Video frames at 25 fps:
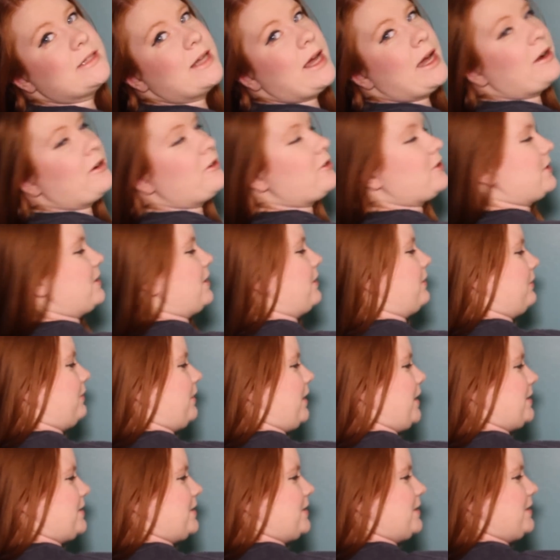dagger
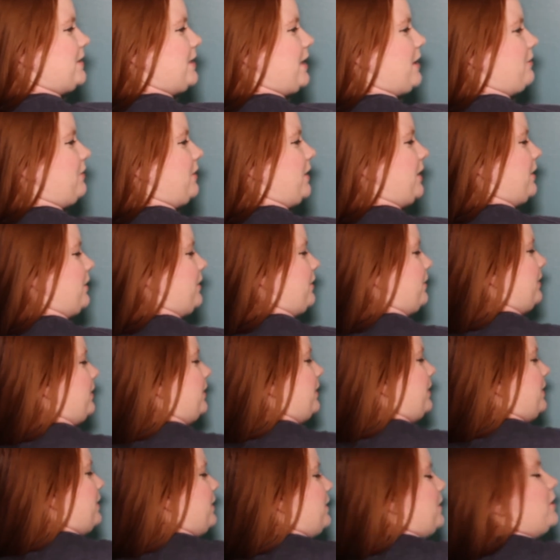sunglasses down here.
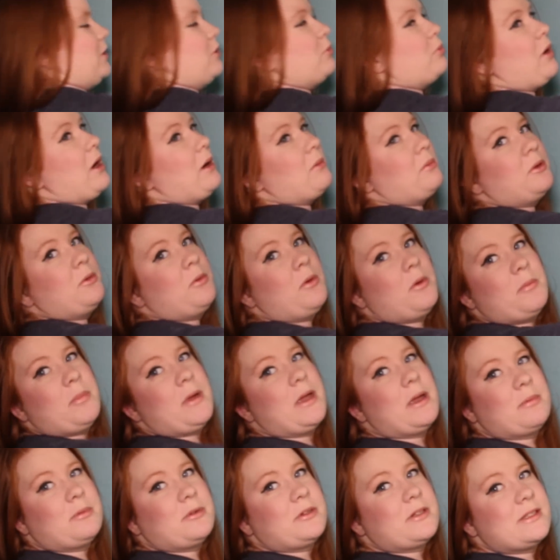You probably won't
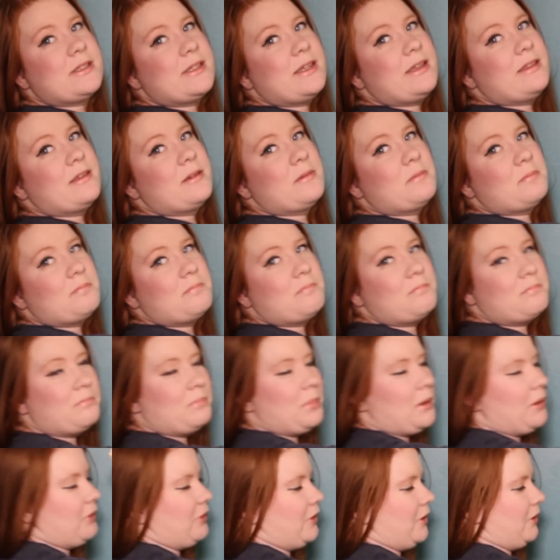be able to see them.
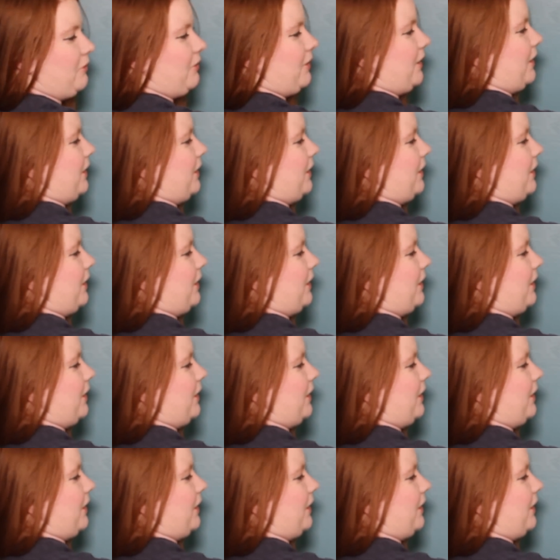They're